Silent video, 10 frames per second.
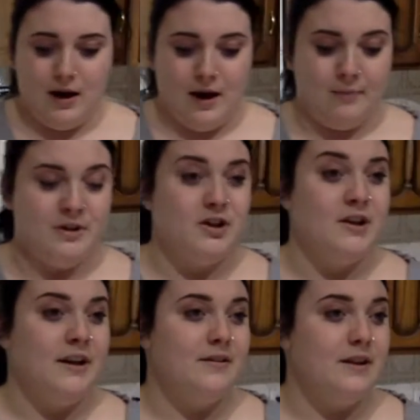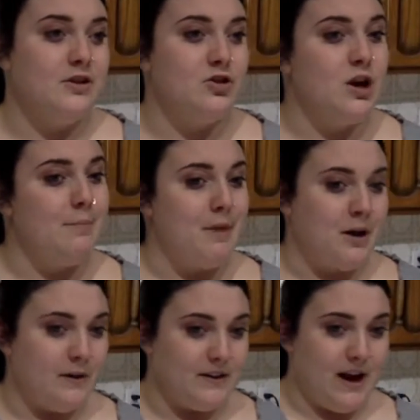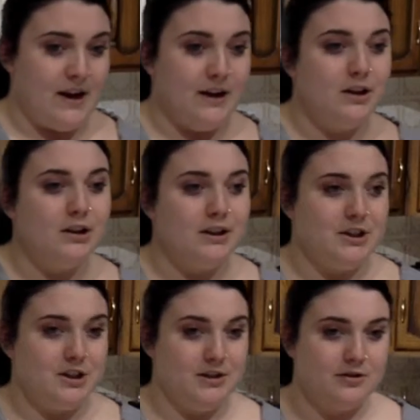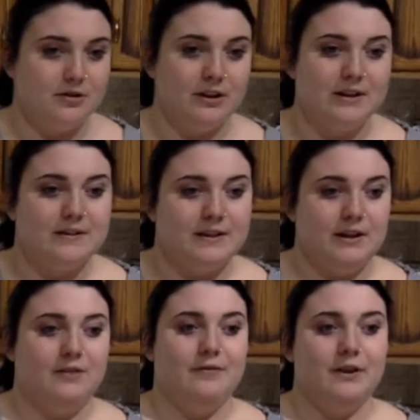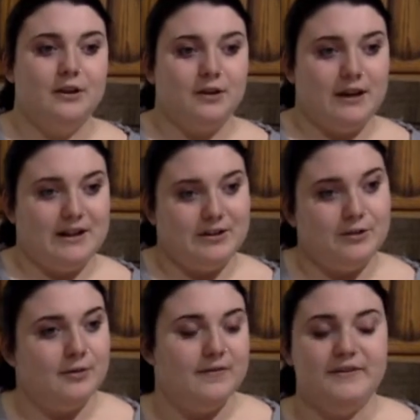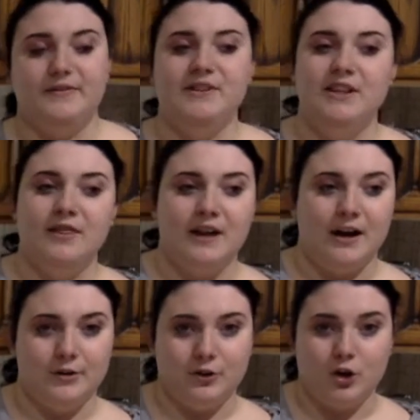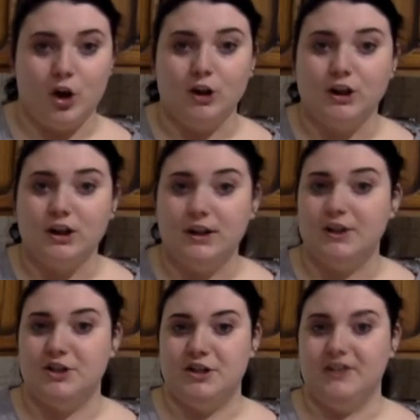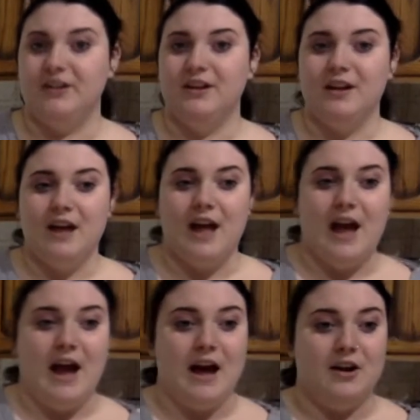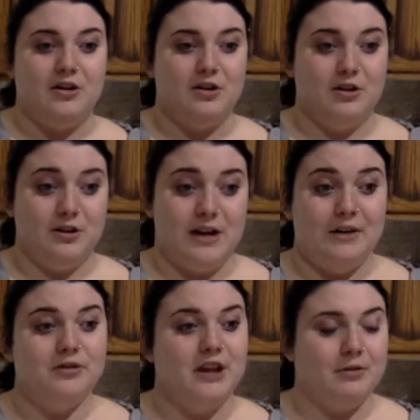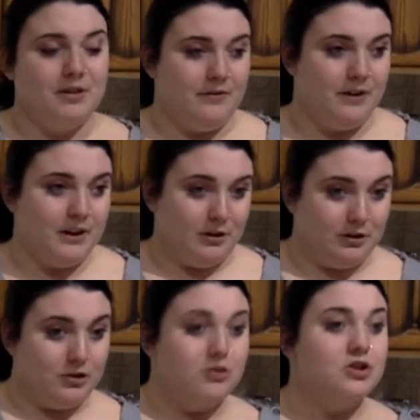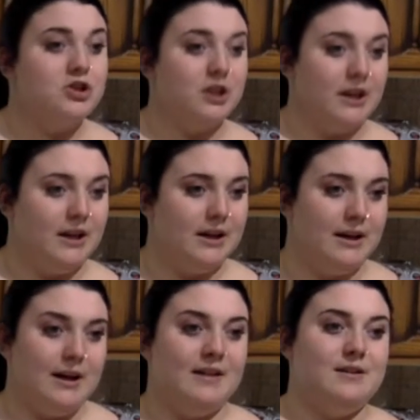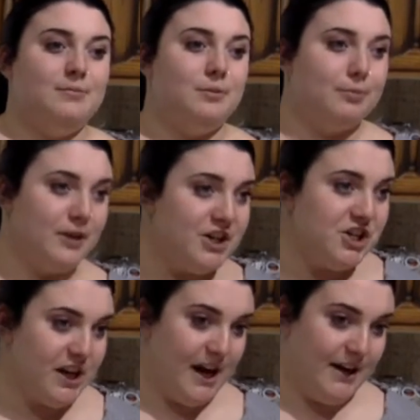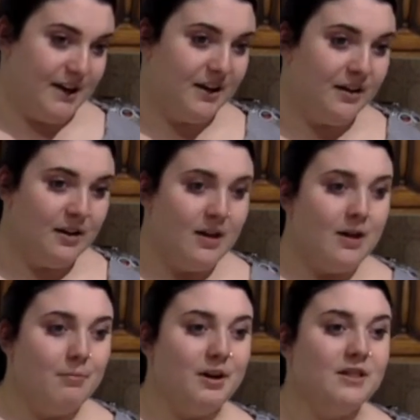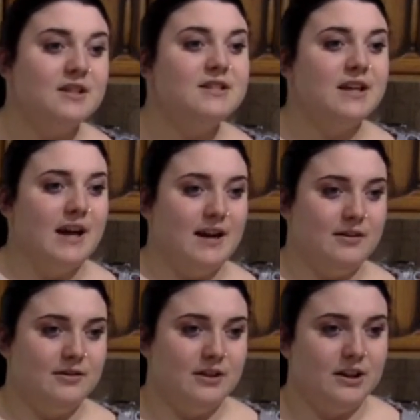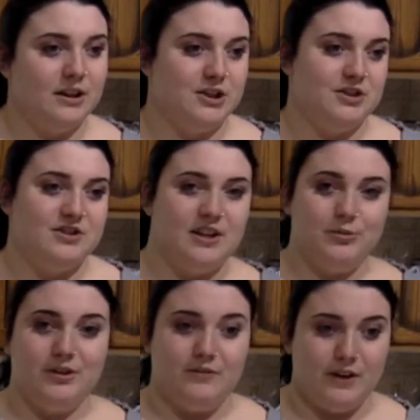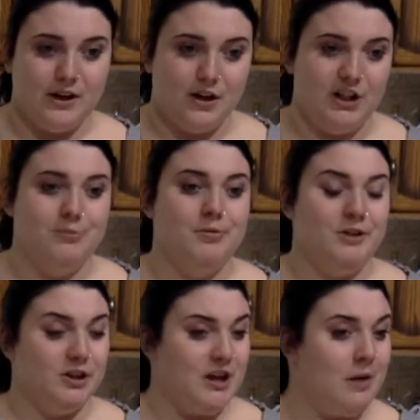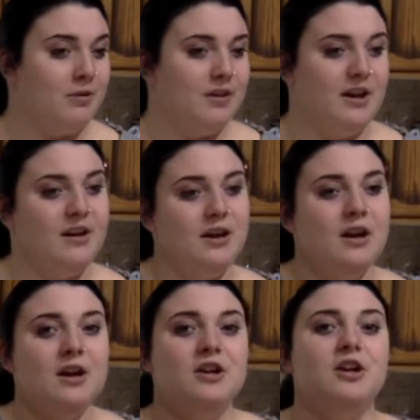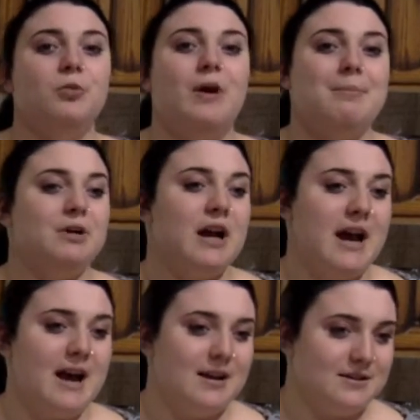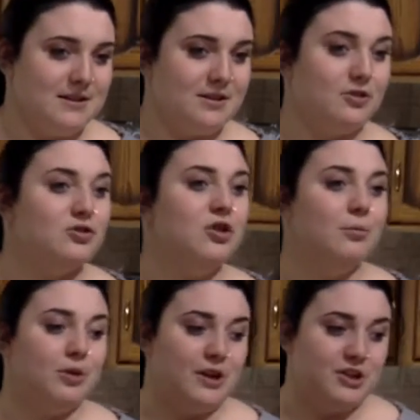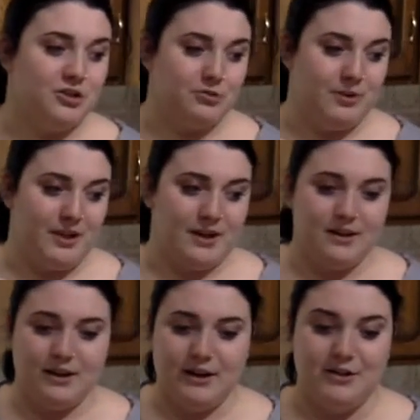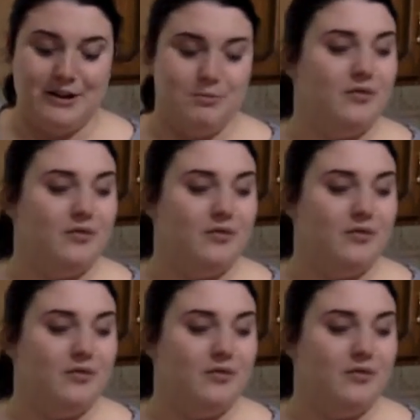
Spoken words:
And the nice thing is you're not married to any collision. So let's say your vehicle gets into a $15,000 collision and you're now stuck with the vehicle. Usually it ends up depreciating, but in this case the collision stays with the vehicle, and when you're done with it, you can wipe your hands and there's no more issues with it, and you can